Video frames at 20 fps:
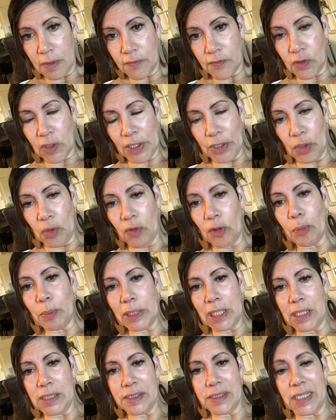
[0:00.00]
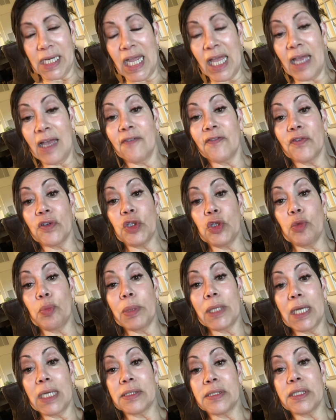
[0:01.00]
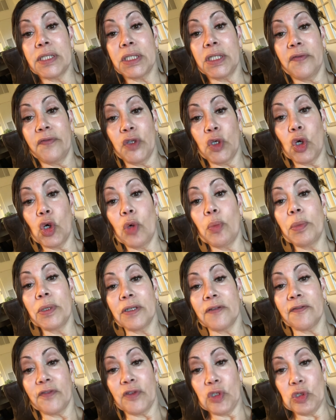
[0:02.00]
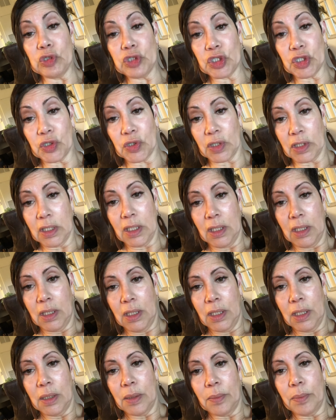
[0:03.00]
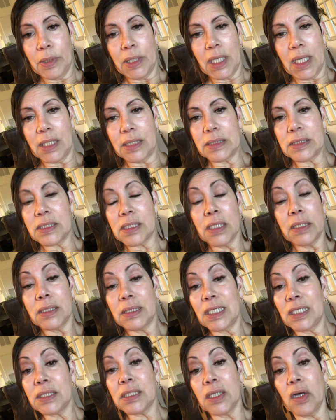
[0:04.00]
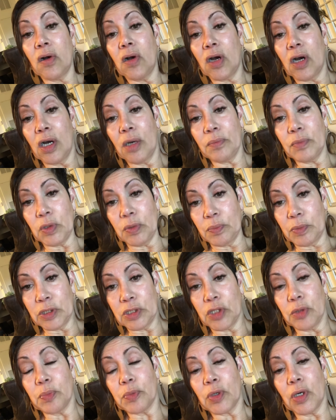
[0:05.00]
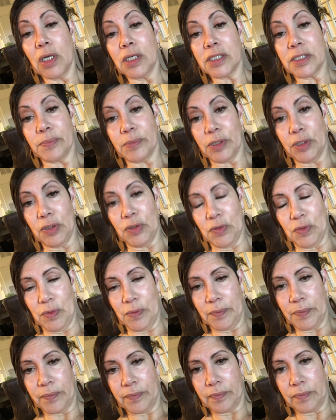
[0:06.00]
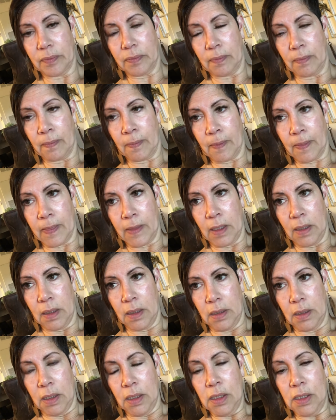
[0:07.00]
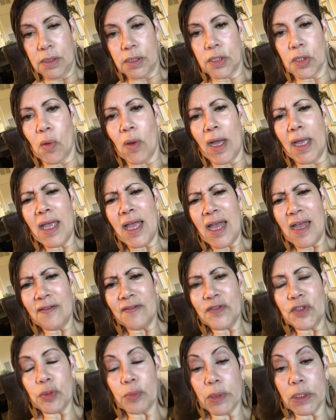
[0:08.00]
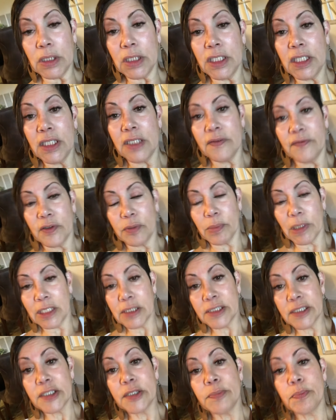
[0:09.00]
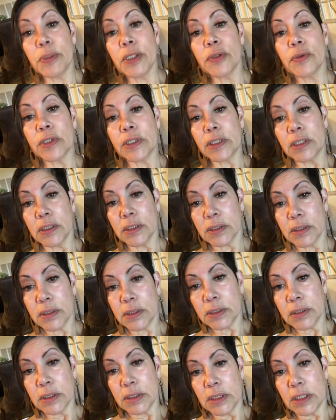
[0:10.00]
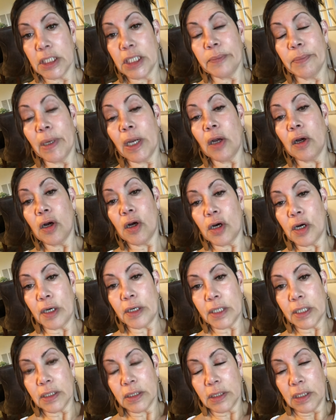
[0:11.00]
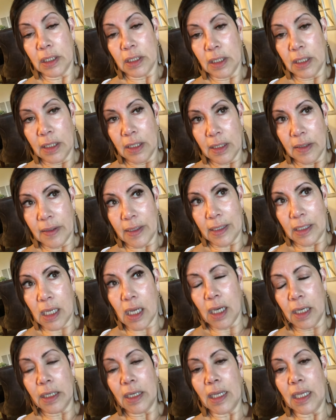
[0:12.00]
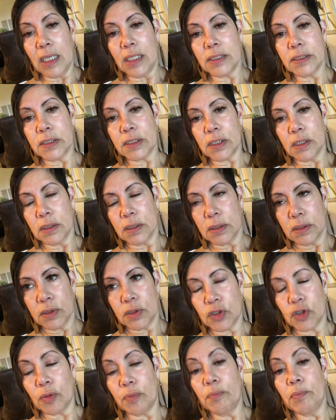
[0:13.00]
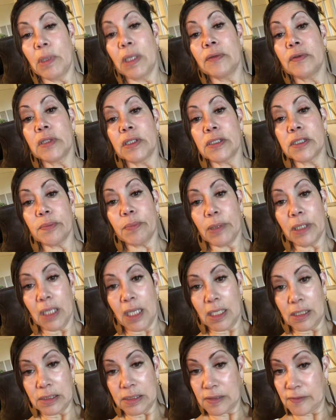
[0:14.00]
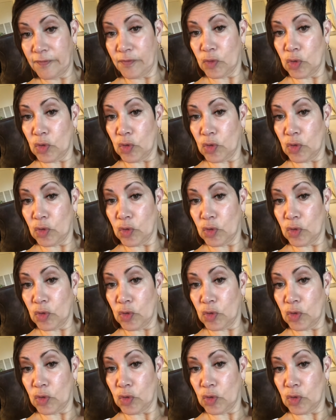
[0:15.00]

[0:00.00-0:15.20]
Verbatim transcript: For I know the plans that I have for you, plans to give you hope in the future, plans not to harm you, but to prosper you. So I have to believe in my spirit and in my heart that God has tremendous plans